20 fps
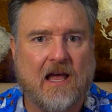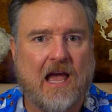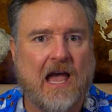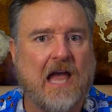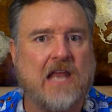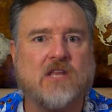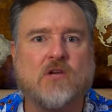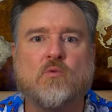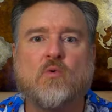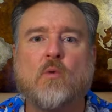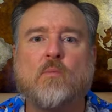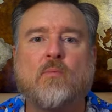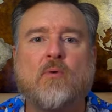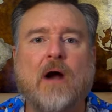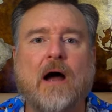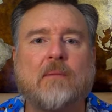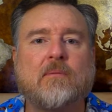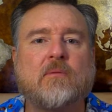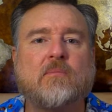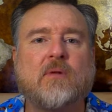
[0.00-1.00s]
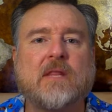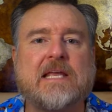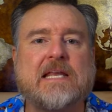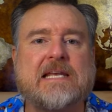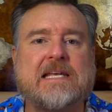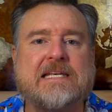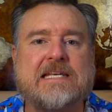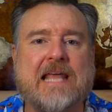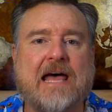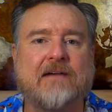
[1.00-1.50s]
and you will probably
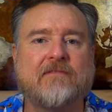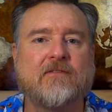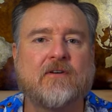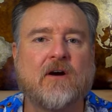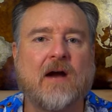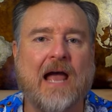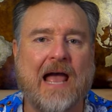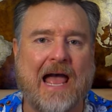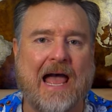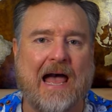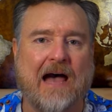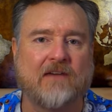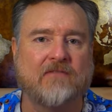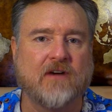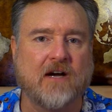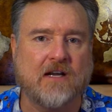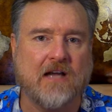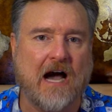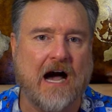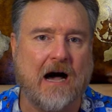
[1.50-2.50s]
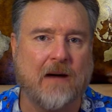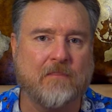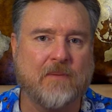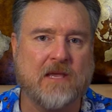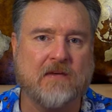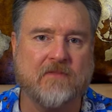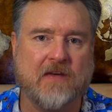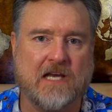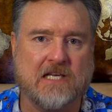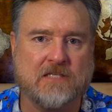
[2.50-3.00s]
never have a copy
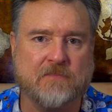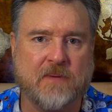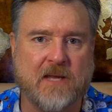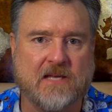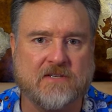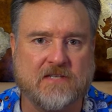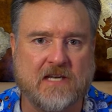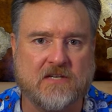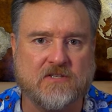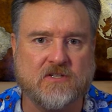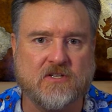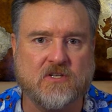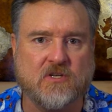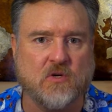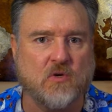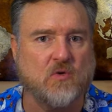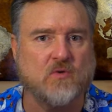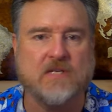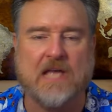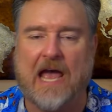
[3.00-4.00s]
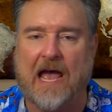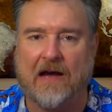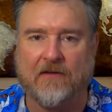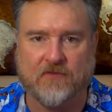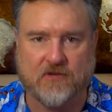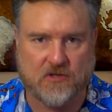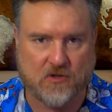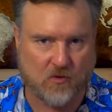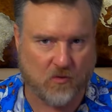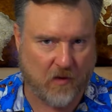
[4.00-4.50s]
of SPSS to use
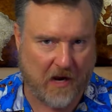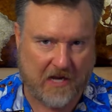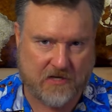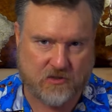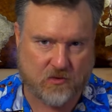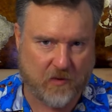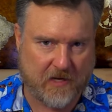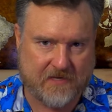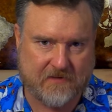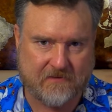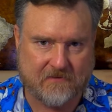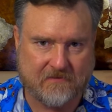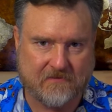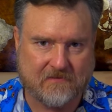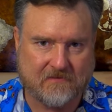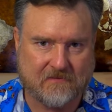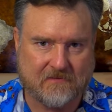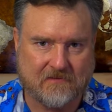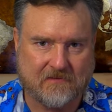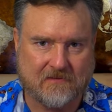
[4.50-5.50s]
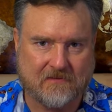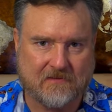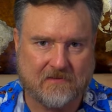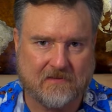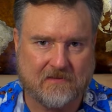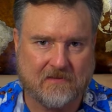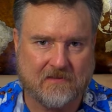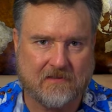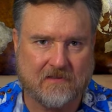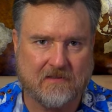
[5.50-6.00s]
after you graduate.
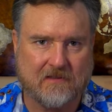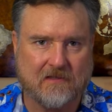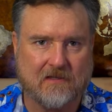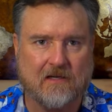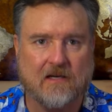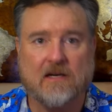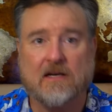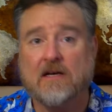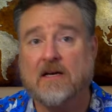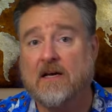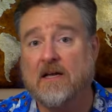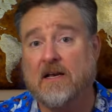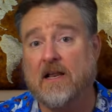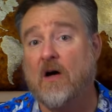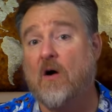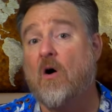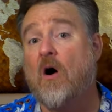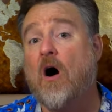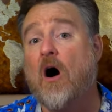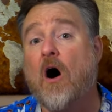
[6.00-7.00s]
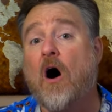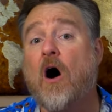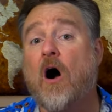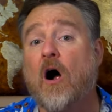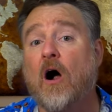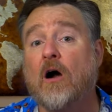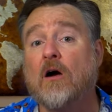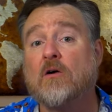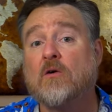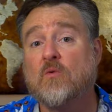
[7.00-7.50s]
Now,
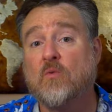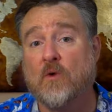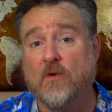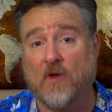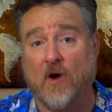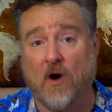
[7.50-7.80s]
R with